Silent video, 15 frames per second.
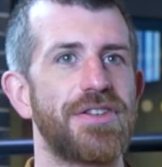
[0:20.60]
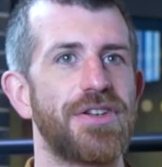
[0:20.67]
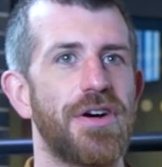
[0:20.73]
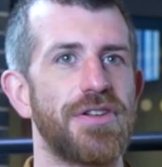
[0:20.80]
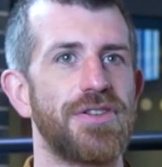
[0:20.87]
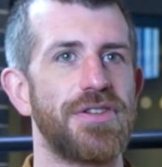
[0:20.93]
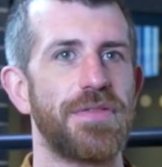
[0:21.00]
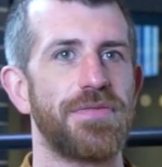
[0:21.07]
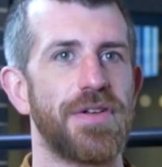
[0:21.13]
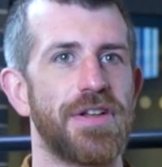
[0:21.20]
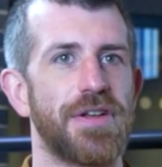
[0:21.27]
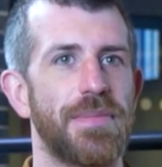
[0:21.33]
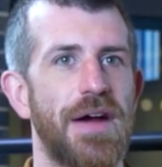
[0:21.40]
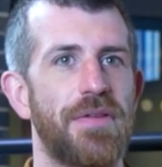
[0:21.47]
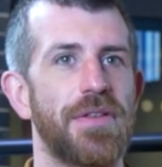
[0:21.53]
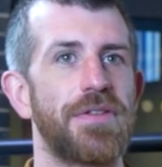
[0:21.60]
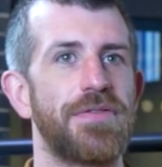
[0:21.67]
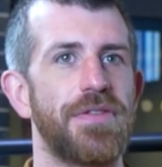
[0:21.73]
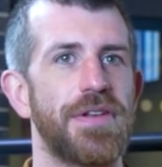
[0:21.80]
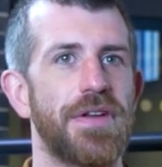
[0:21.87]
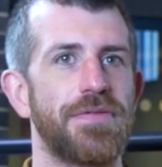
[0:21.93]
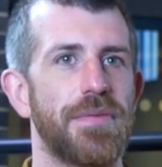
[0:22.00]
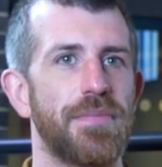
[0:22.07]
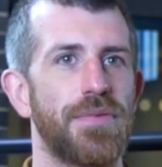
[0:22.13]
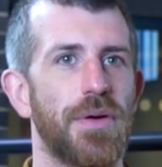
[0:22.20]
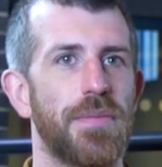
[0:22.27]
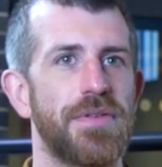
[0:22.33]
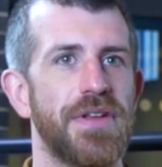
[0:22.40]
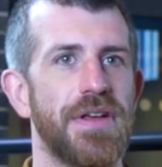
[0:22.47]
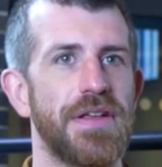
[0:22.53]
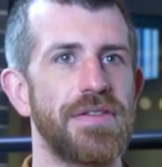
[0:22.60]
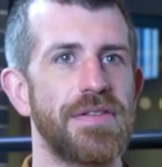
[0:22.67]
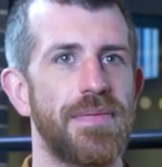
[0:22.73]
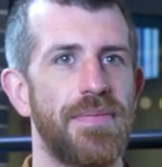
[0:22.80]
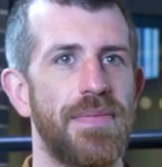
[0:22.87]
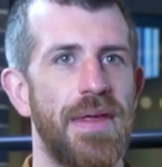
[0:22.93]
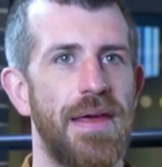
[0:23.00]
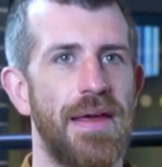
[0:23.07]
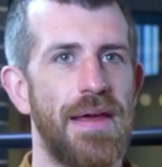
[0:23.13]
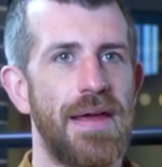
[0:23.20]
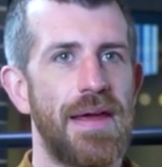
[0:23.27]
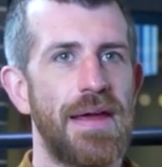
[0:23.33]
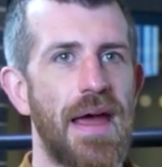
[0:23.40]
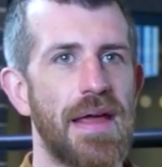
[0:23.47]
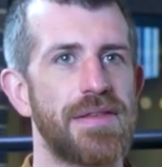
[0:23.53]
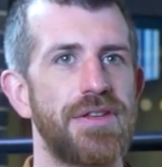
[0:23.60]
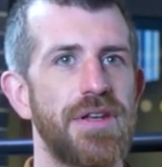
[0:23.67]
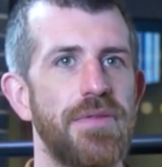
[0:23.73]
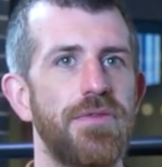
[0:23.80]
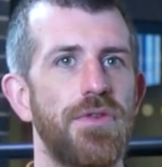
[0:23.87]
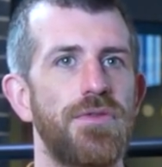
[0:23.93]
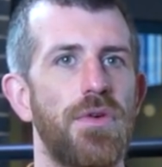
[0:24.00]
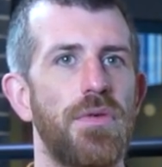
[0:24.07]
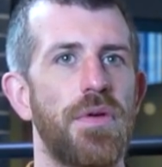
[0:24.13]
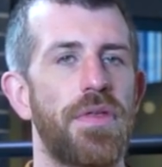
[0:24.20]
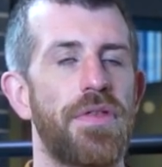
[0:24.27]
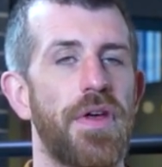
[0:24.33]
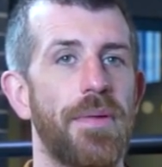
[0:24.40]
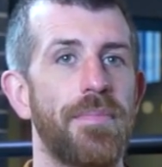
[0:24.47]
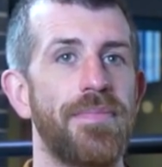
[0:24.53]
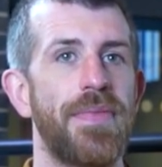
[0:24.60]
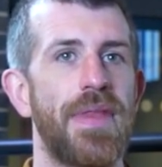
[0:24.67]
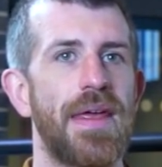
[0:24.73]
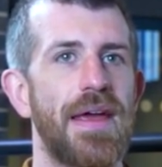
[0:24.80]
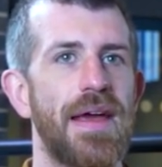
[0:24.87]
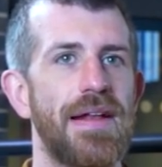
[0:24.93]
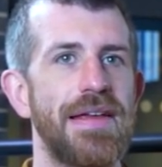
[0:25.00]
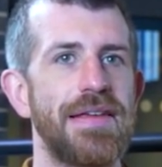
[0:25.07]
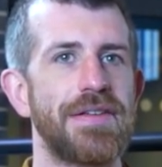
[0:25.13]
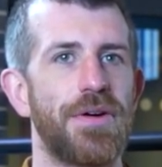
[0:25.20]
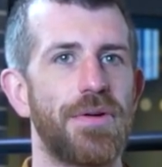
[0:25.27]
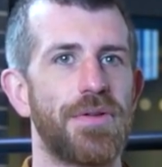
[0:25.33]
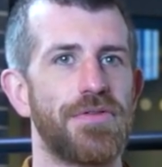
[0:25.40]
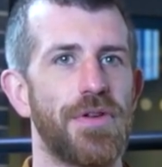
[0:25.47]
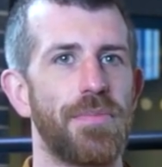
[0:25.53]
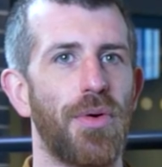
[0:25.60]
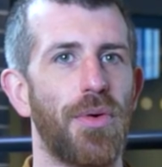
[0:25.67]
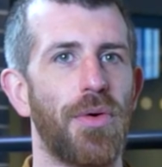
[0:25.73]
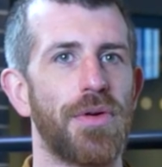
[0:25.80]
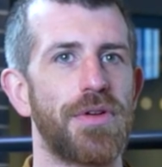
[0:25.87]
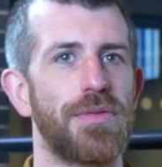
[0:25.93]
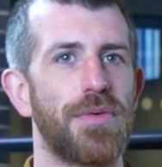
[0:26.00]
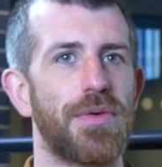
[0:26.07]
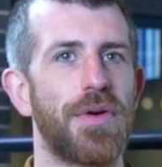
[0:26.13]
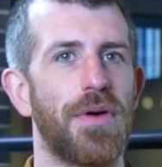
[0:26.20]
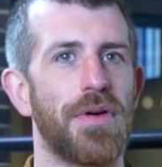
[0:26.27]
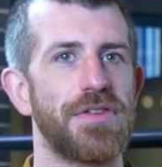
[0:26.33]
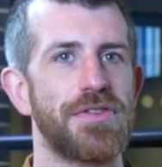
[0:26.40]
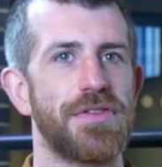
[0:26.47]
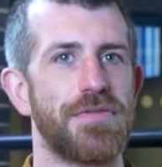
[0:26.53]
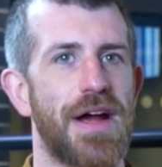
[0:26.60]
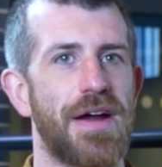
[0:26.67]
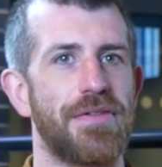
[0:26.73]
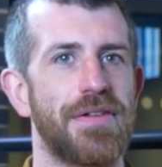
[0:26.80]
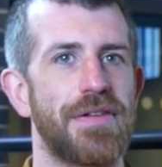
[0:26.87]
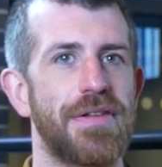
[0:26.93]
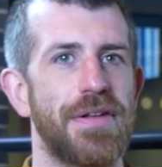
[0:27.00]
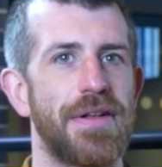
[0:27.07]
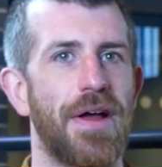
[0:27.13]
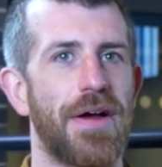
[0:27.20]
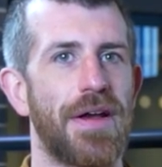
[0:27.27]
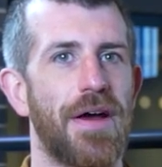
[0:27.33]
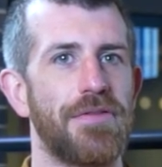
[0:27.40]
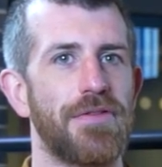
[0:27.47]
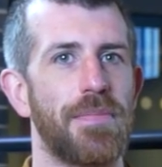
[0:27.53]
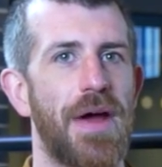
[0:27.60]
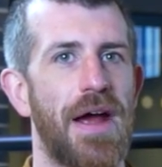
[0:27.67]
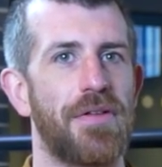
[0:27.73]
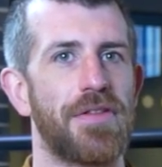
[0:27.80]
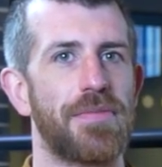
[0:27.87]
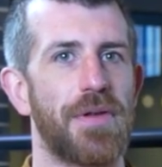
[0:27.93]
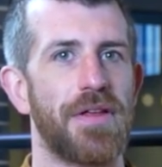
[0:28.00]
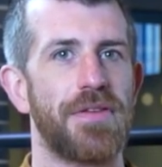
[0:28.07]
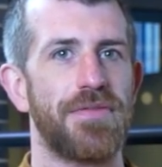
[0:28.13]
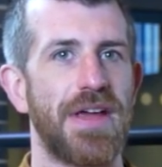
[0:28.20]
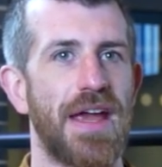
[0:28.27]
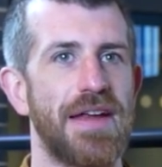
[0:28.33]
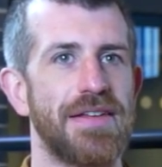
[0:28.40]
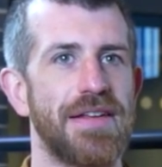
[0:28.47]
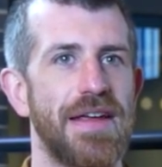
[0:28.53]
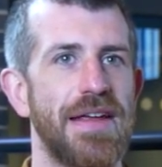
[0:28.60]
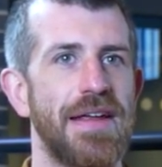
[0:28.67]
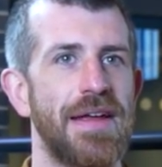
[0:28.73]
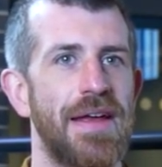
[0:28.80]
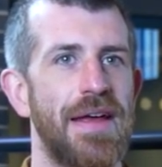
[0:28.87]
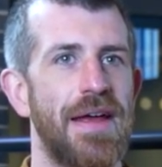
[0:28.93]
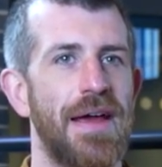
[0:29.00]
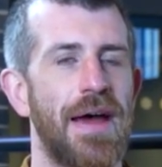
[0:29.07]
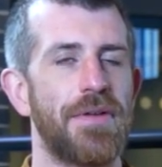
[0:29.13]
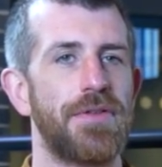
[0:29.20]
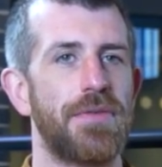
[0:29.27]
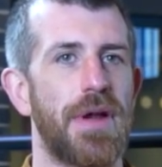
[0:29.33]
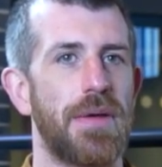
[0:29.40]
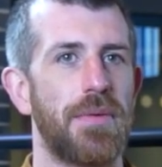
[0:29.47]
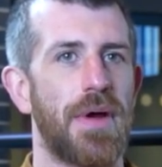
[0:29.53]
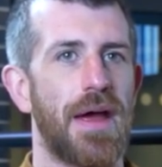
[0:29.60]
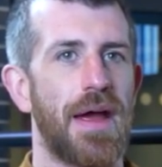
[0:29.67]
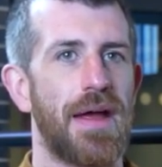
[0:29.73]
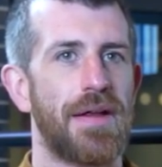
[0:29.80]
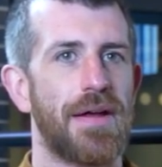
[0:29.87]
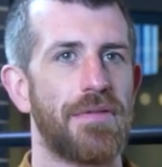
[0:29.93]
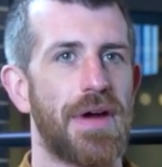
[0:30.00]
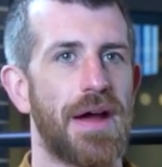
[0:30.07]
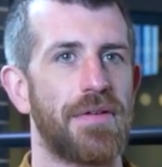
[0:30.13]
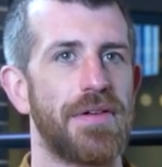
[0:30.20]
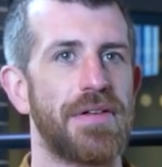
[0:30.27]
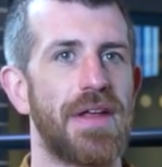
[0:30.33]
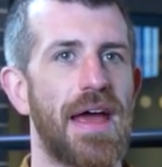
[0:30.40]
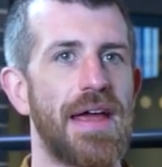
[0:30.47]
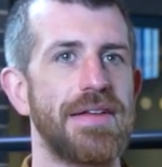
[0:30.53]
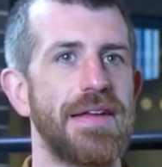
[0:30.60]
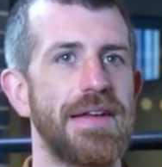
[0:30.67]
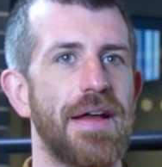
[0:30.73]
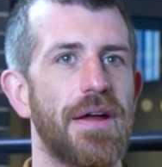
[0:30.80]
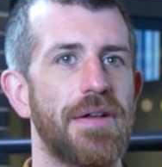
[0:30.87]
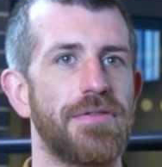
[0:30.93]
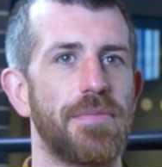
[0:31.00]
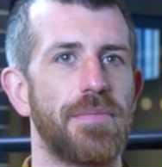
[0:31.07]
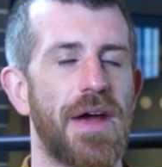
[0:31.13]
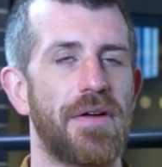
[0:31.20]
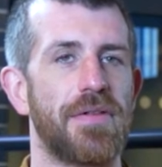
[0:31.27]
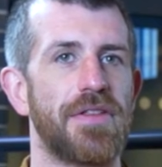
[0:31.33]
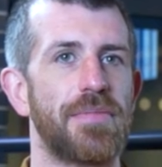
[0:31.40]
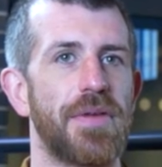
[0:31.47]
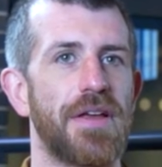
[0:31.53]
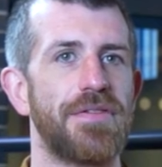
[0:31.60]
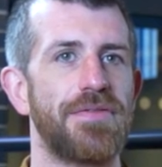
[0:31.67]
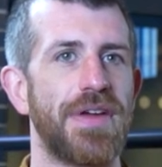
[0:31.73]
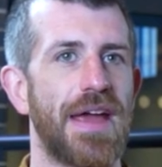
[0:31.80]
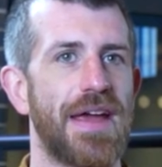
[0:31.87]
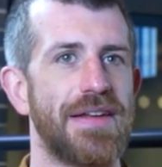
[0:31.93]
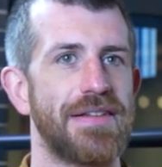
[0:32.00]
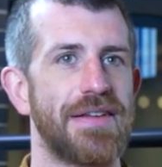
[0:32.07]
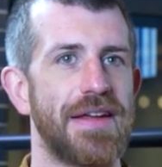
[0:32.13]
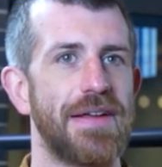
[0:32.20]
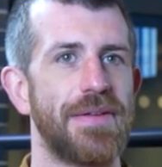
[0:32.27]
charge different amounts for different properties. As a general rule of thumb, a leaseholder report will cost around £900 plus VAT, up to anywhere around £1,800 plus VAT.